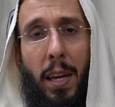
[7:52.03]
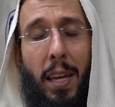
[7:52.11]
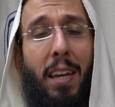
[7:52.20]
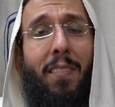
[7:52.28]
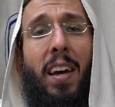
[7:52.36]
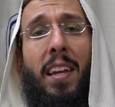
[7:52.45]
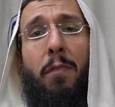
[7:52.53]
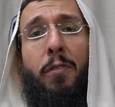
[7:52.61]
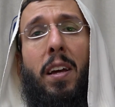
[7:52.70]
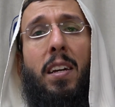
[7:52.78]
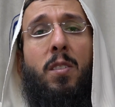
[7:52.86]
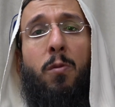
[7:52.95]
Even if
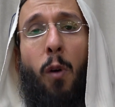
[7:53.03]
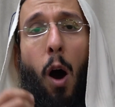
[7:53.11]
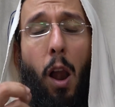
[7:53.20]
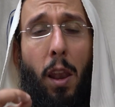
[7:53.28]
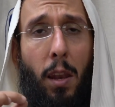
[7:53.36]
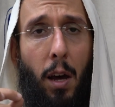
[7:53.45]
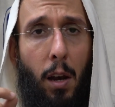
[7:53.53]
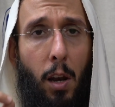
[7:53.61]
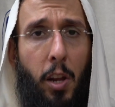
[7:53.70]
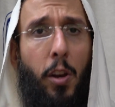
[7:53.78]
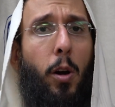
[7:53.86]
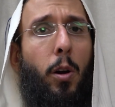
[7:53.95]
there is 1
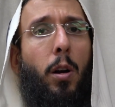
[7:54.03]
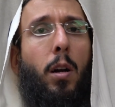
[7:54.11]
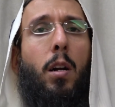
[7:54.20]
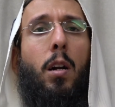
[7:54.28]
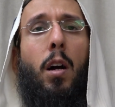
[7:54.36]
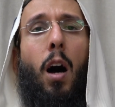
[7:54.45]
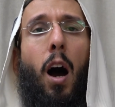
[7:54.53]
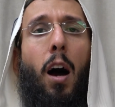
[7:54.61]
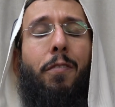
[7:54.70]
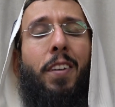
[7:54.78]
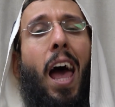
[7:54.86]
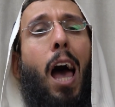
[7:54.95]
liter
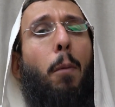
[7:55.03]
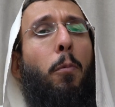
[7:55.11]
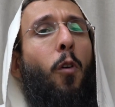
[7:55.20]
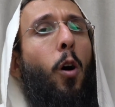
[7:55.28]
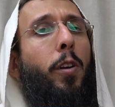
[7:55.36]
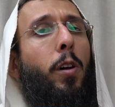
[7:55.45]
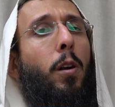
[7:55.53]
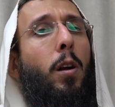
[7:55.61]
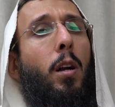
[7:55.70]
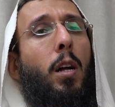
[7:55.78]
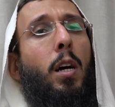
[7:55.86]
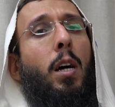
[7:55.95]
of tap water